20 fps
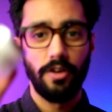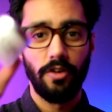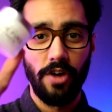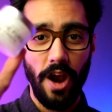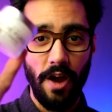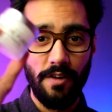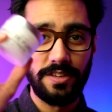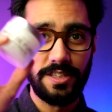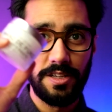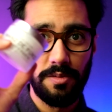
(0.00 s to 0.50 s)

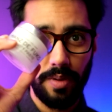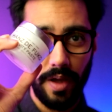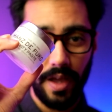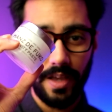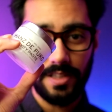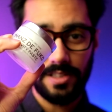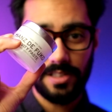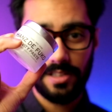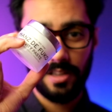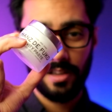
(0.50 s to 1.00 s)
Gravity
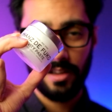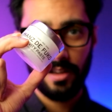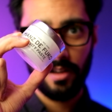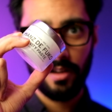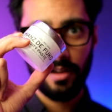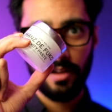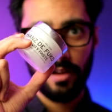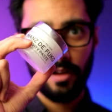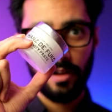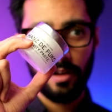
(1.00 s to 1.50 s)
paste
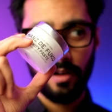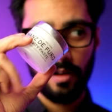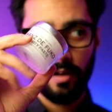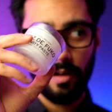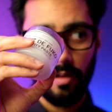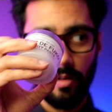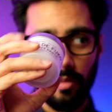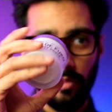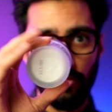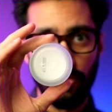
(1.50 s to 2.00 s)

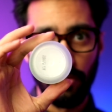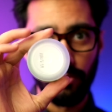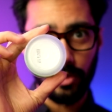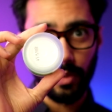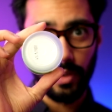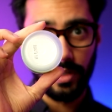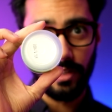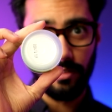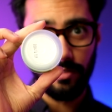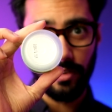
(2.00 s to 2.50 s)
from
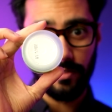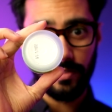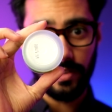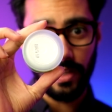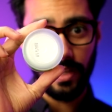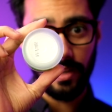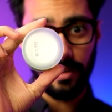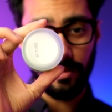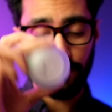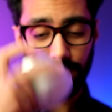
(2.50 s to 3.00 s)

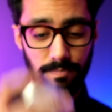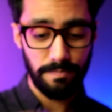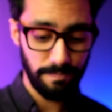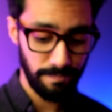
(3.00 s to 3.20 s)
2015.